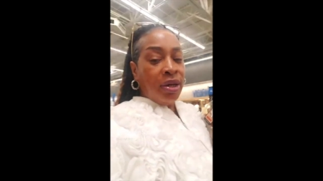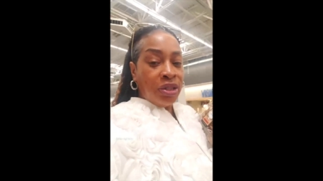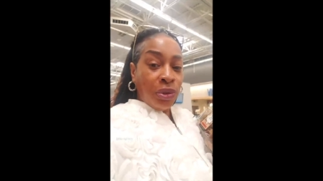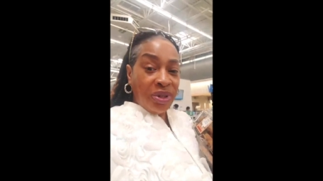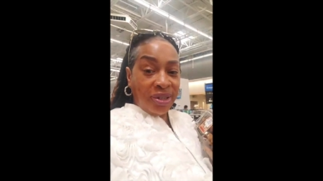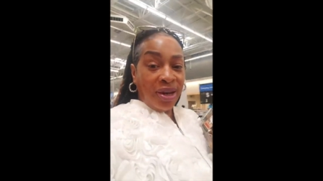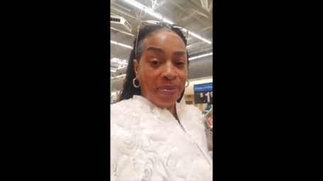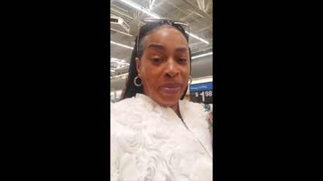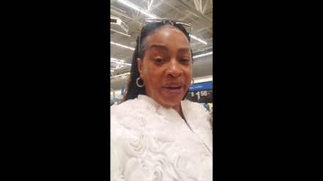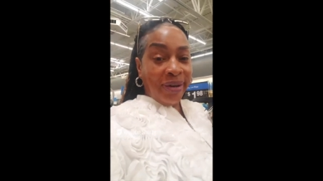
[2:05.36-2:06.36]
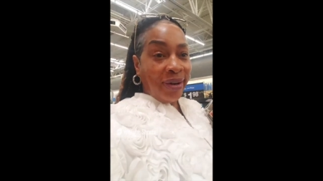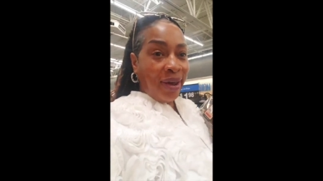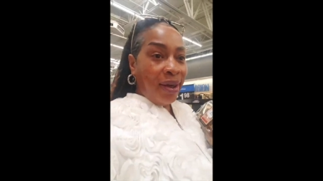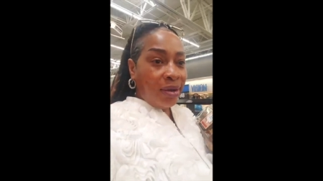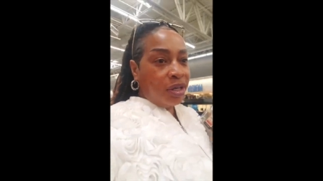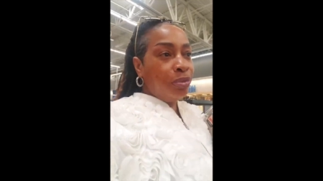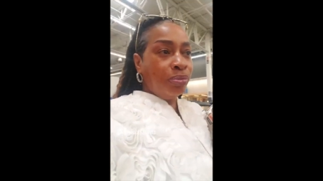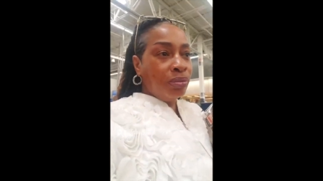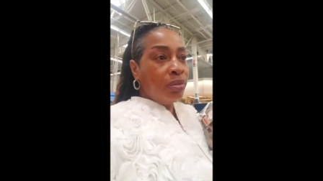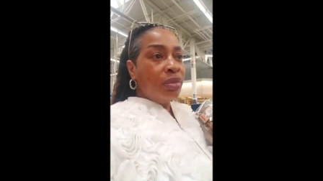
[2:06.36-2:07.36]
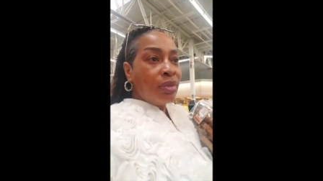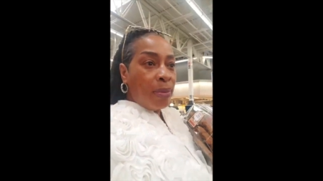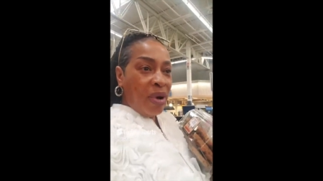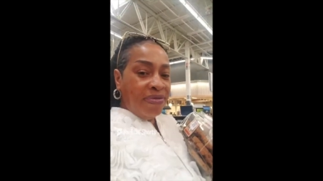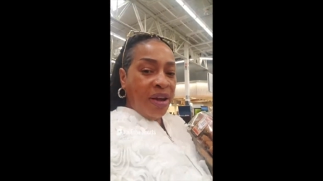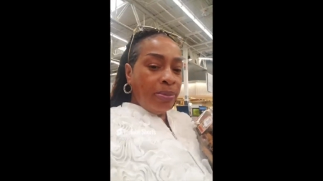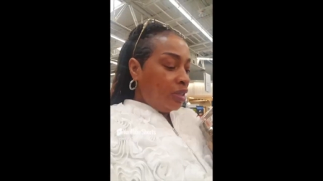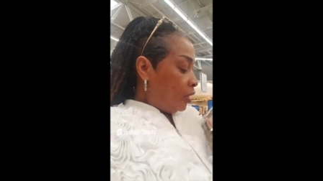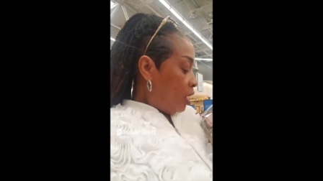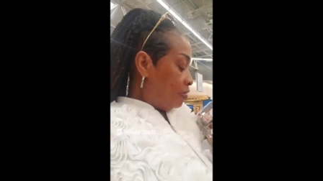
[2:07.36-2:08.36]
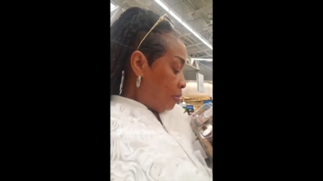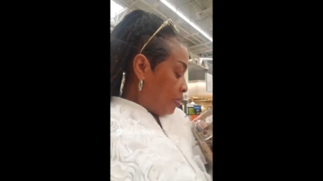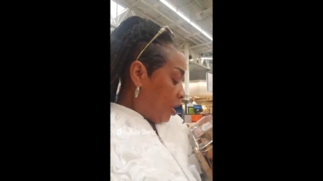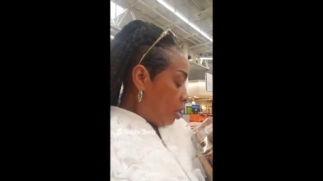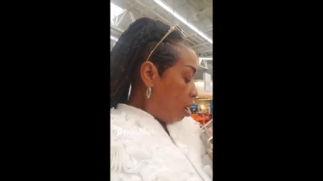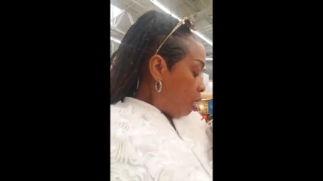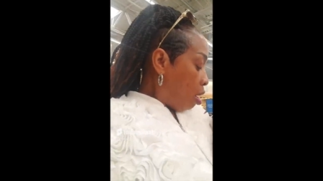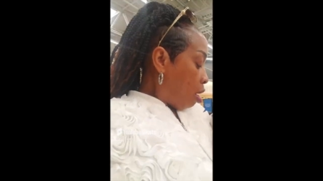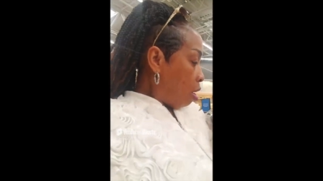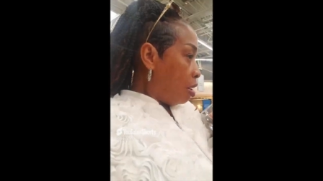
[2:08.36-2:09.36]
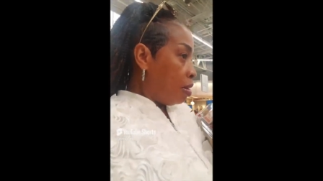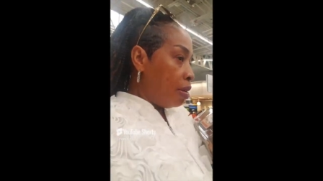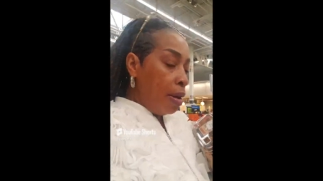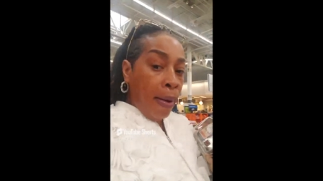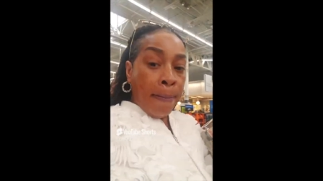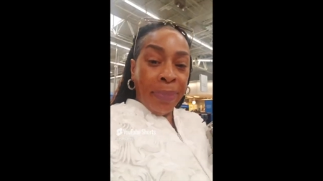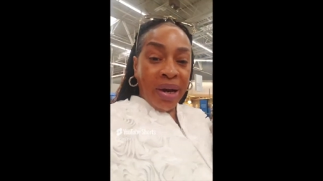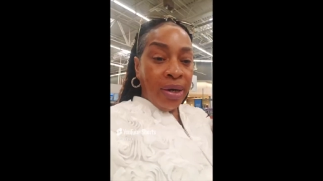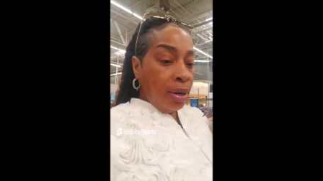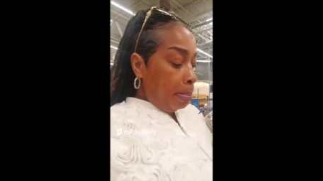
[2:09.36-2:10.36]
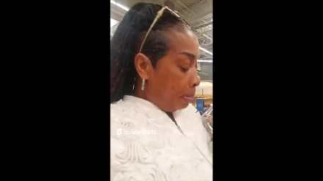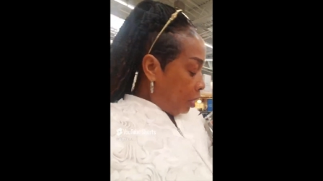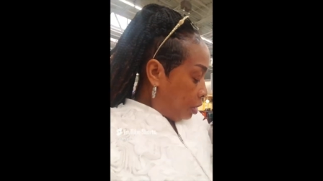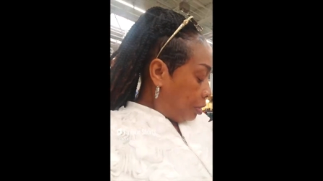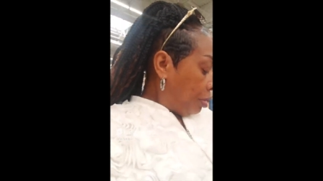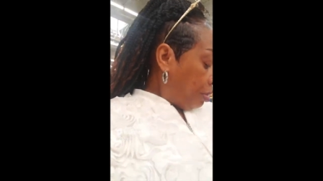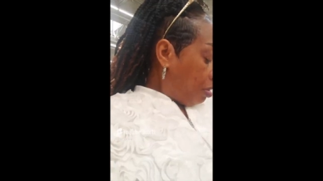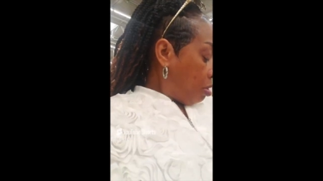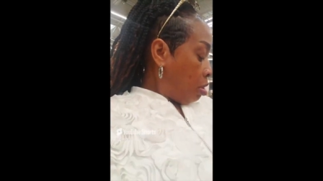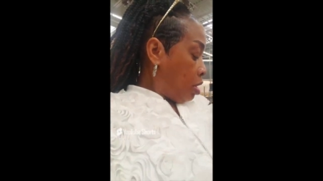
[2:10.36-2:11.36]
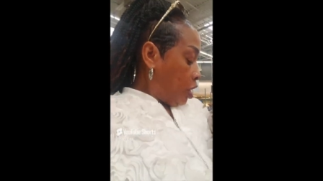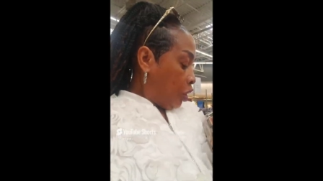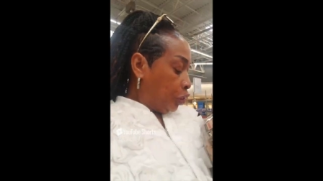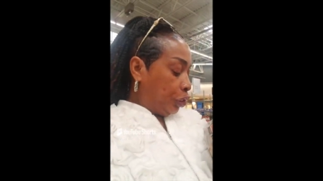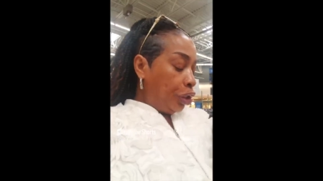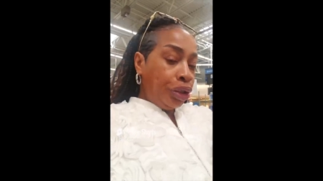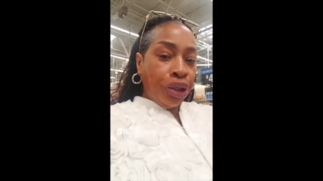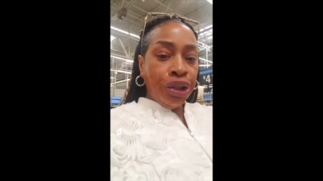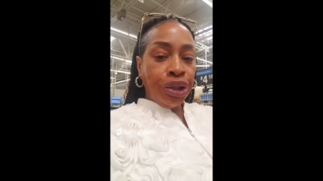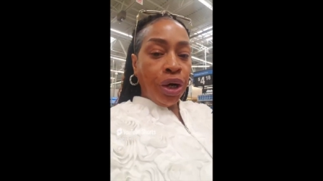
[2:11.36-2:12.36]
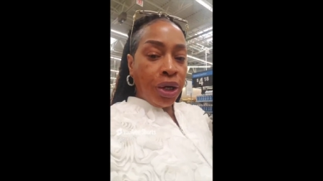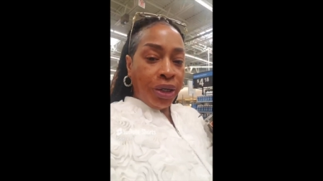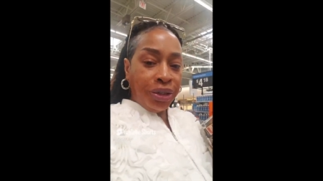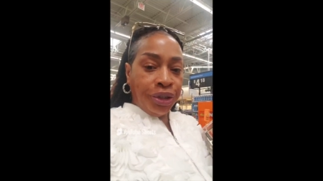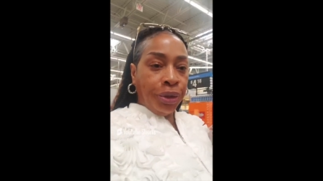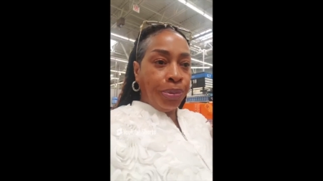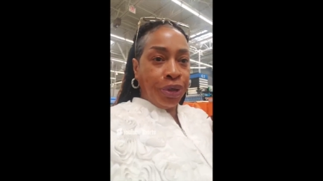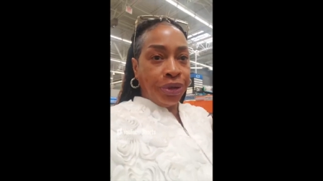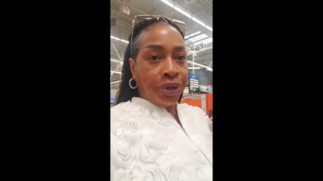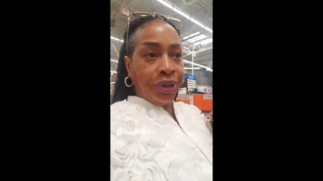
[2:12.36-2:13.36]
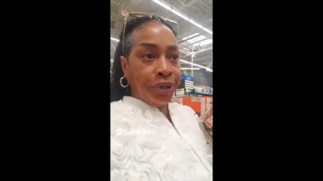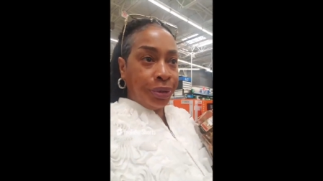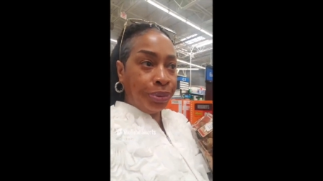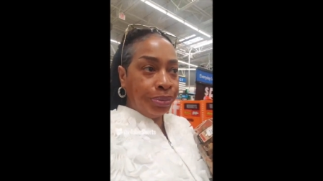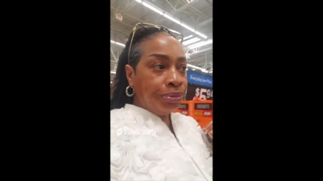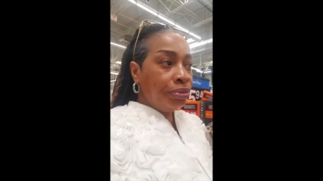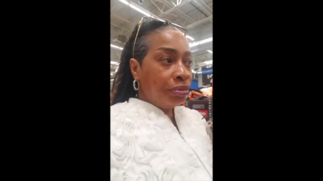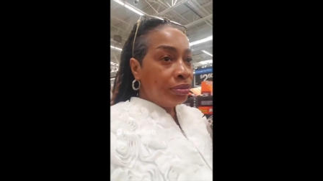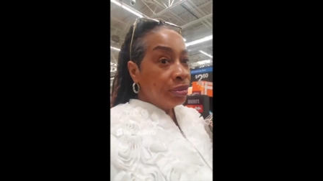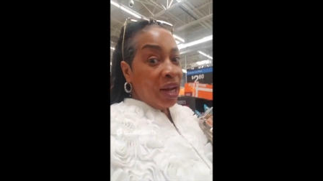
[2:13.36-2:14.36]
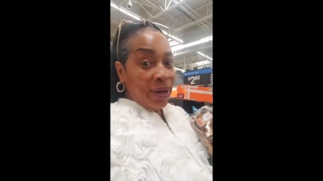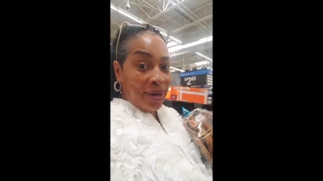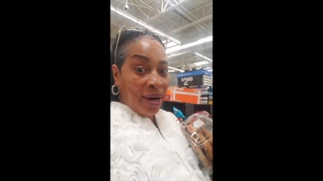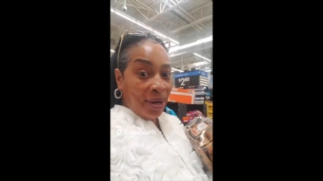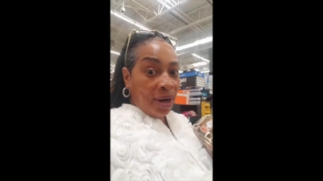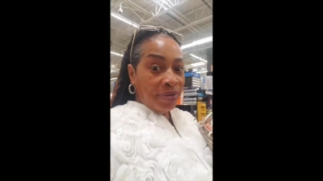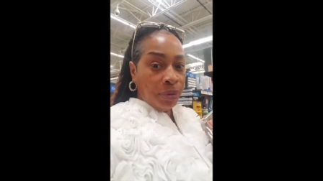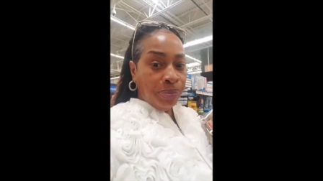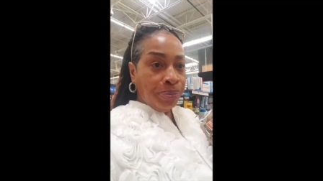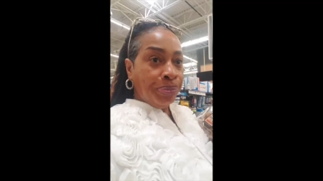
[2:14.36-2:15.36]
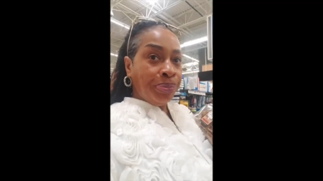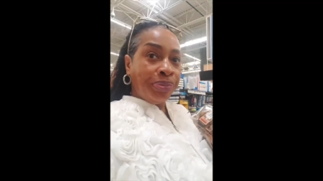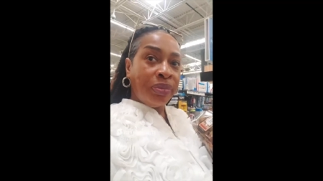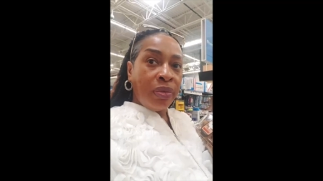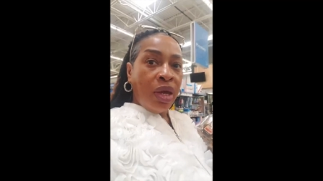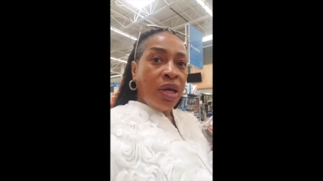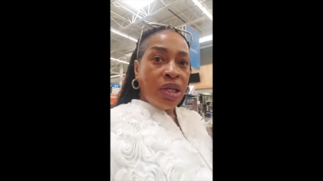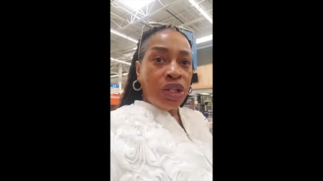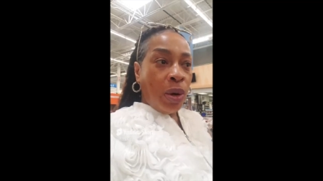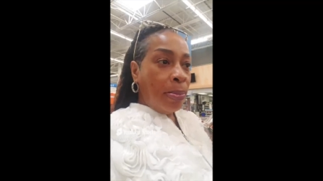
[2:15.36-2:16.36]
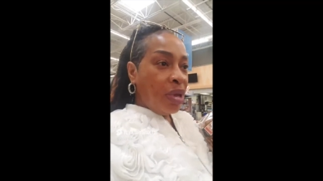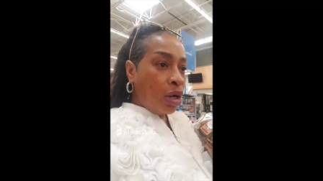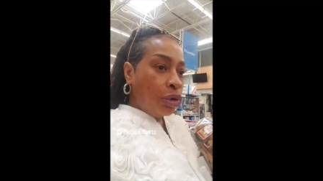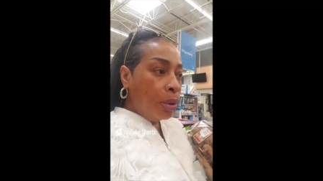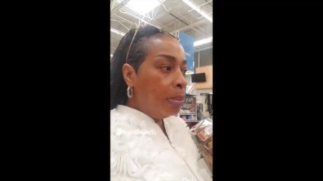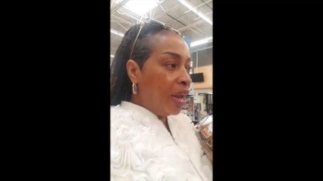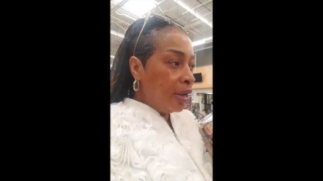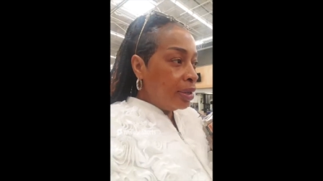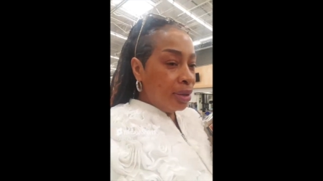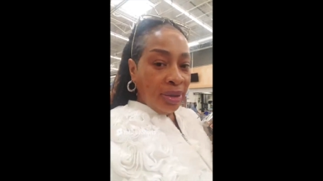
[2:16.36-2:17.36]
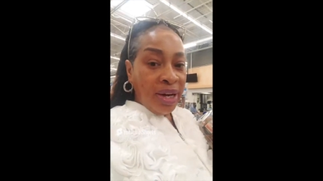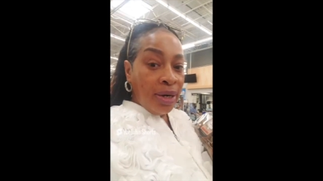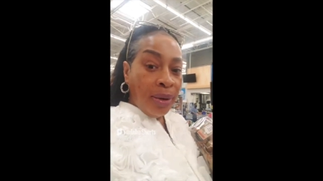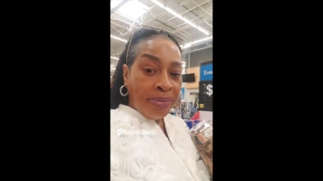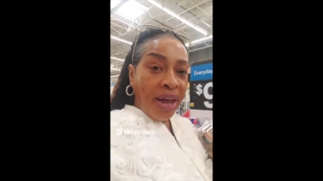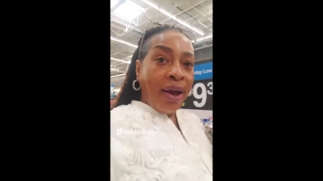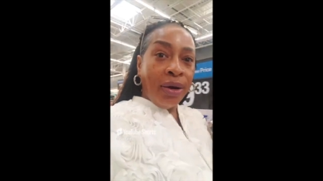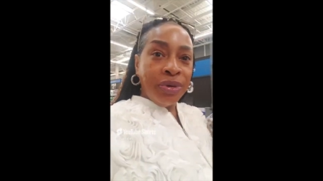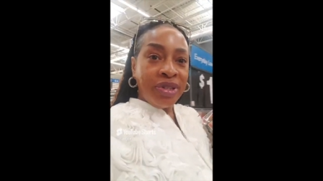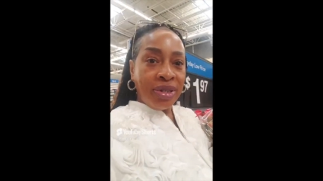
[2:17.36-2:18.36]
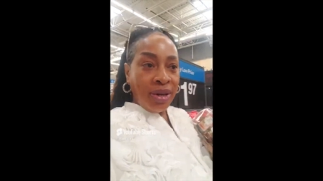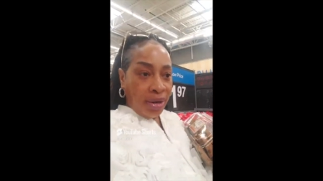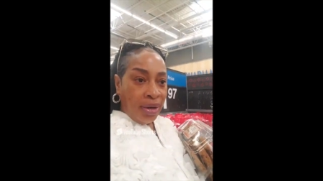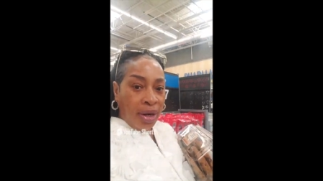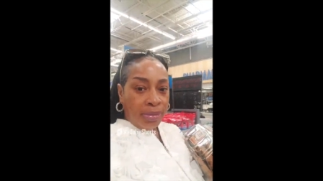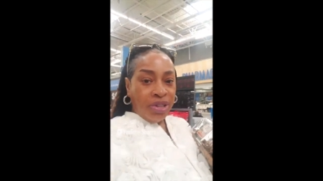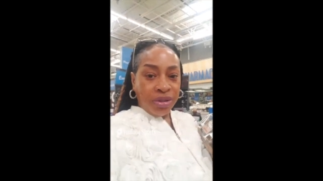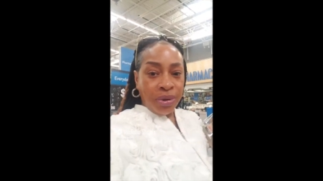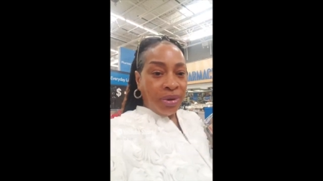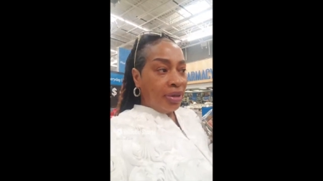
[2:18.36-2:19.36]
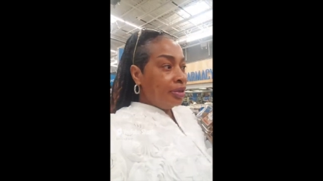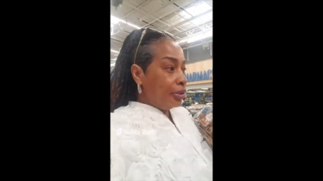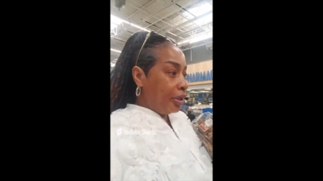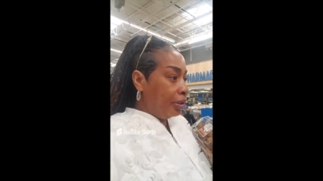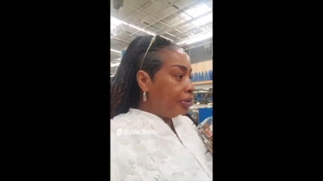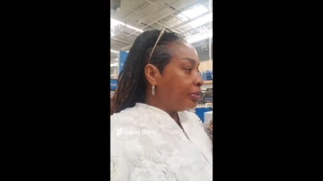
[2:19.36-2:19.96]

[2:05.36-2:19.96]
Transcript: So instead of baking a cake, my family love them. They are peanut butter, chunky chocolate chip cookies. And they love them. So I'm not gonna bake and heat up the house. I'm just gonna, you know,